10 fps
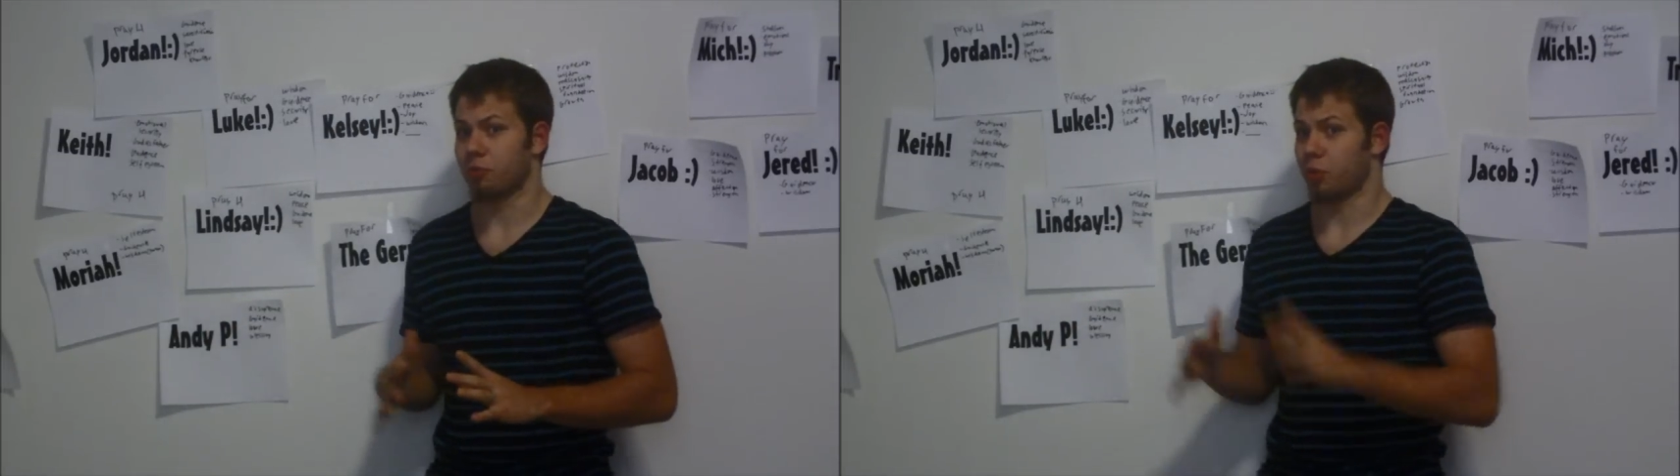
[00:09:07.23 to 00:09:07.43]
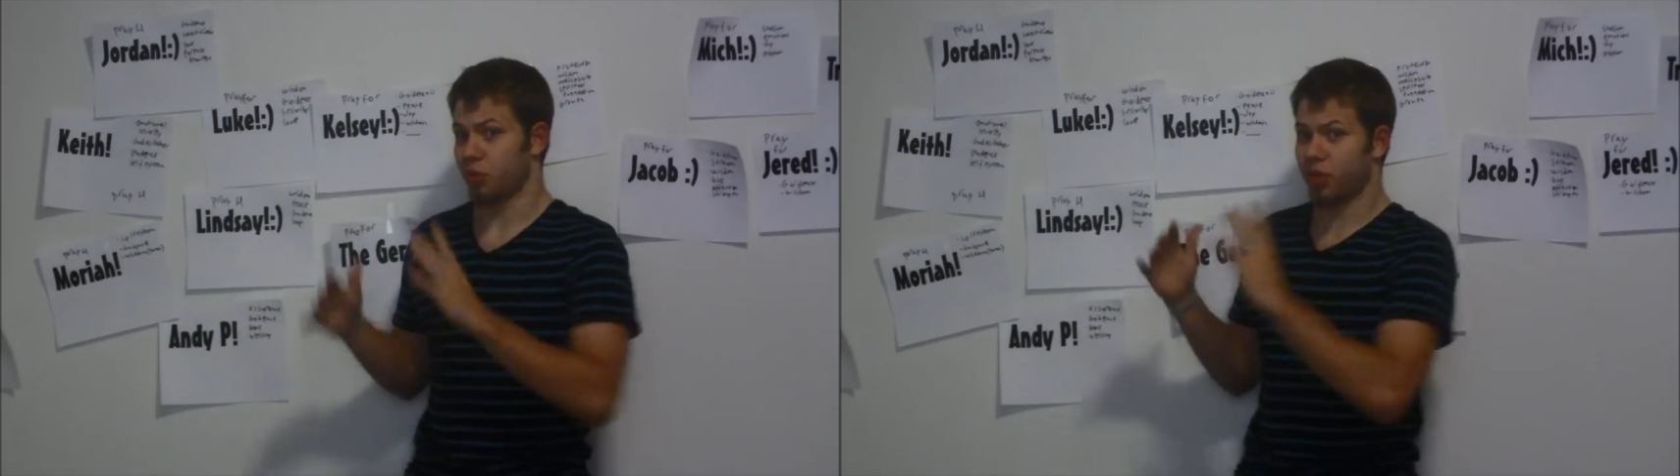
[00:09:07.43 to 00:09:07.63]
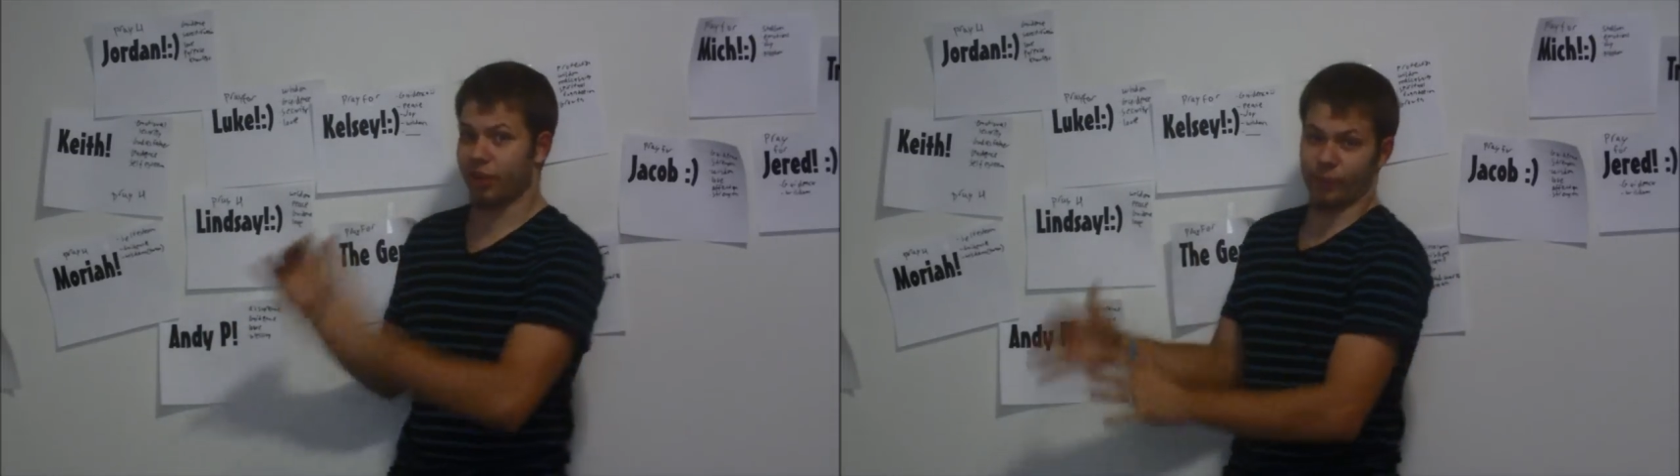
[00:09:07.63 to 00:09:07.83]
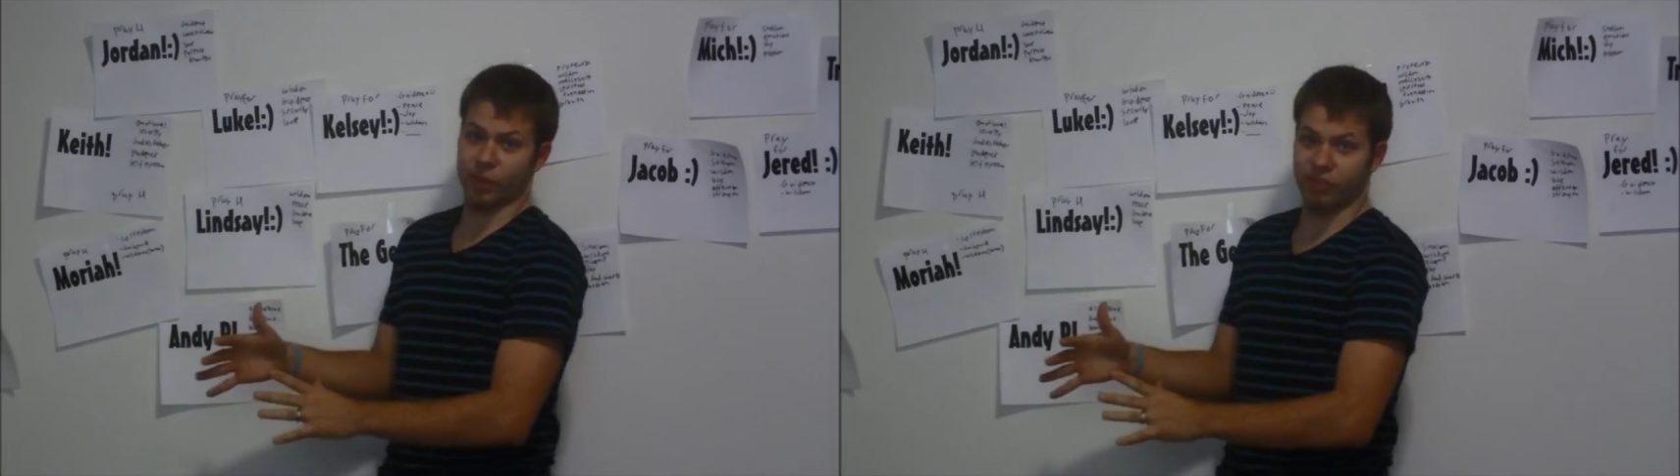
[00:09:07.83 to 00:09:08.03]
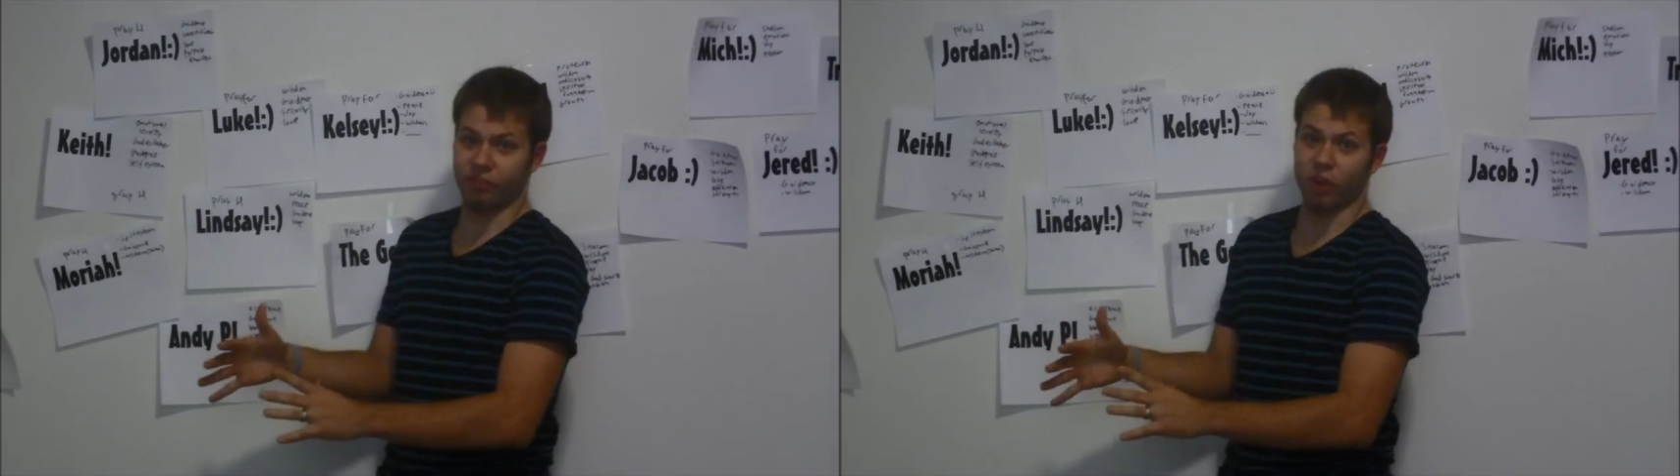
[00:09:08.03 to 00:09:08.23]
but when you get
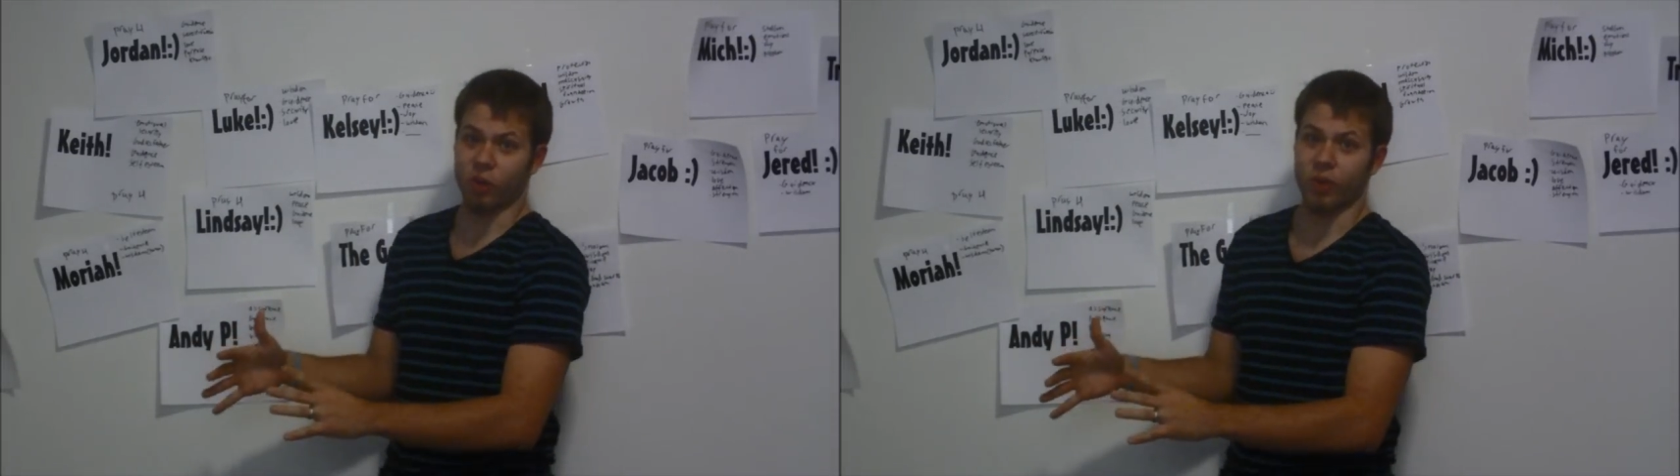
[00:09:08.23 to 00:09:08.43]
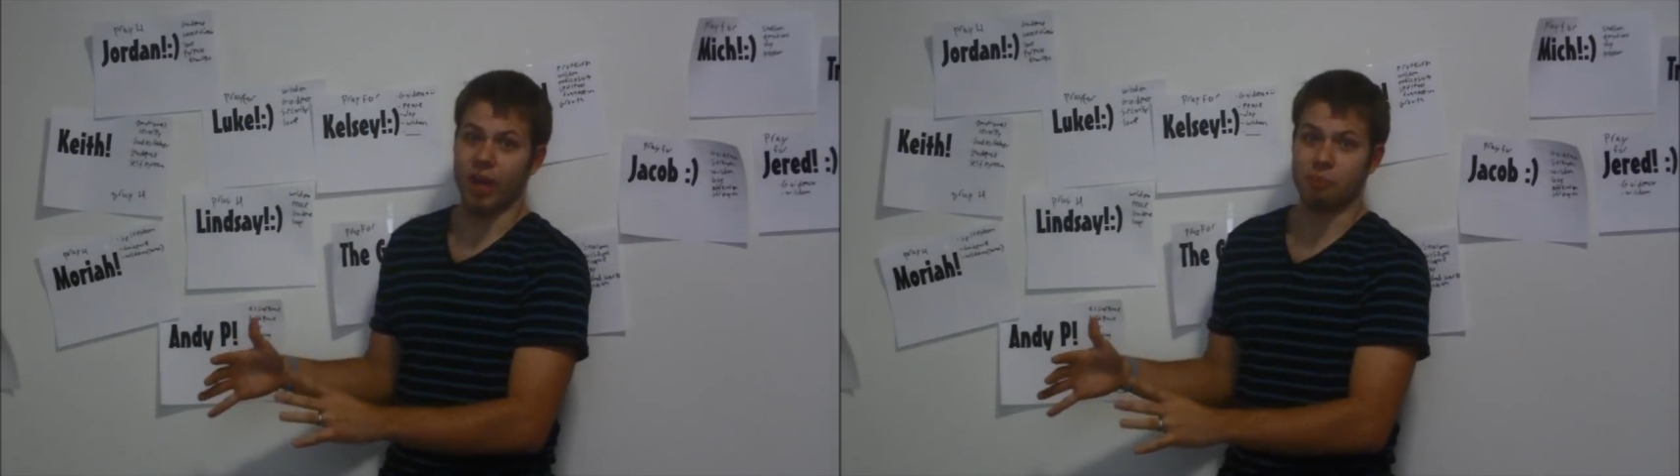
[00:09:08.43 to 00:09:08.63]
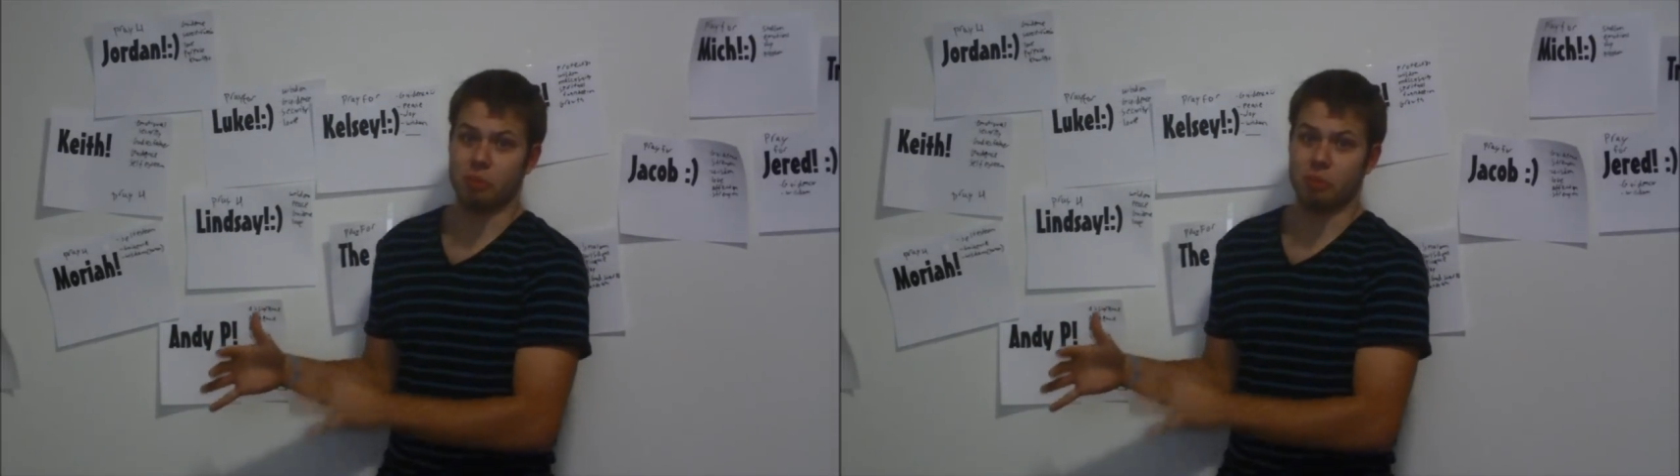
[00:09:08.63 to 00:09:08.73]
really far right,